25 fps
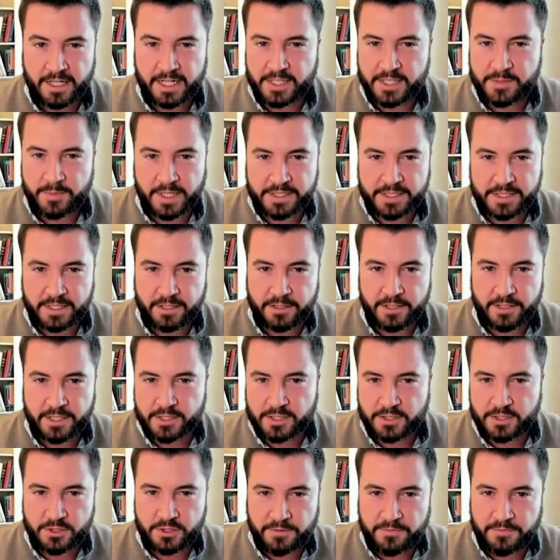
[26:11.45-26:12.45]
It's basically you
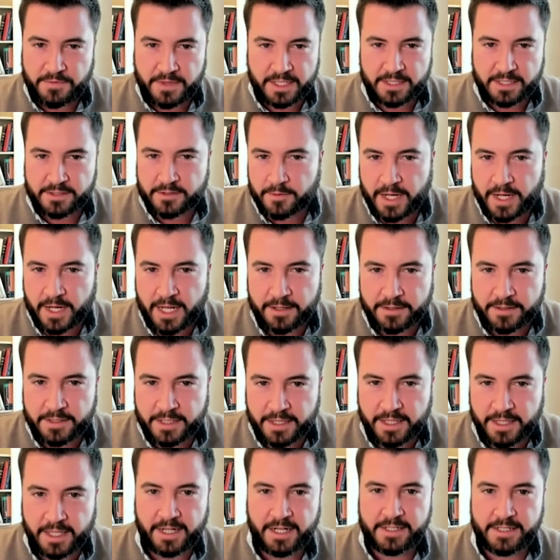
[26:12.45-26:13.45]
just shift things
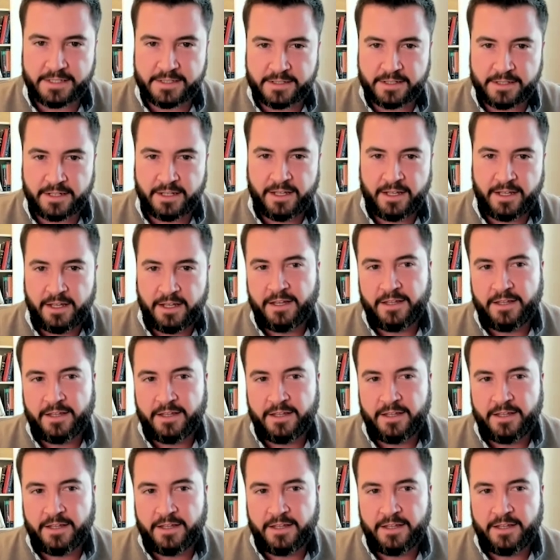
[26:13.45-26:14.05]
around. And then it's